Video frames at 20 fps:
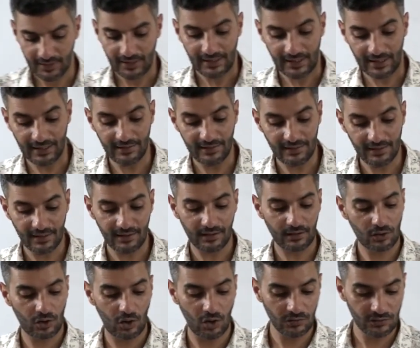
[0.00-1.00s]
in
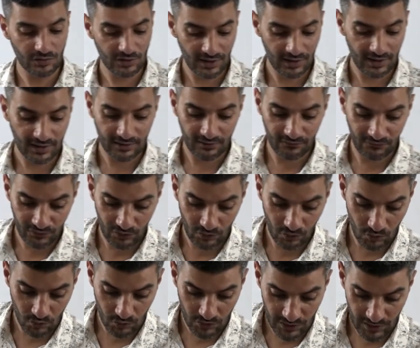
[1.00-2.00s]
the contrary
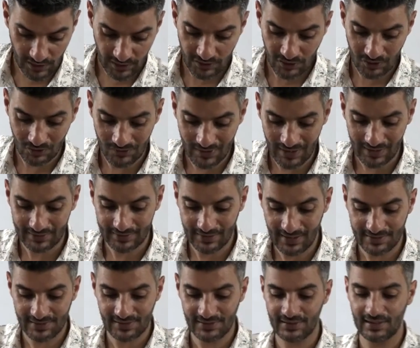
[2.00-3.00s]
views, so that
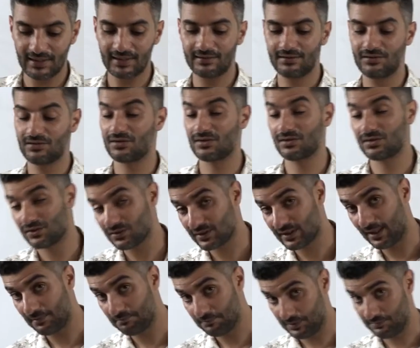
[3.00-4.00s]
necessary decisions
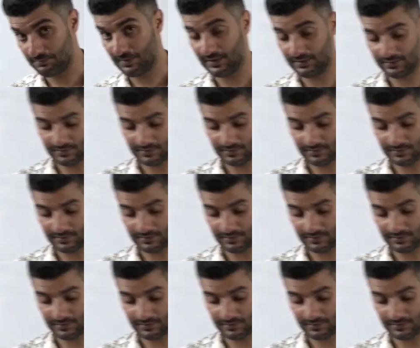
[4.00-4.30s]
can be made.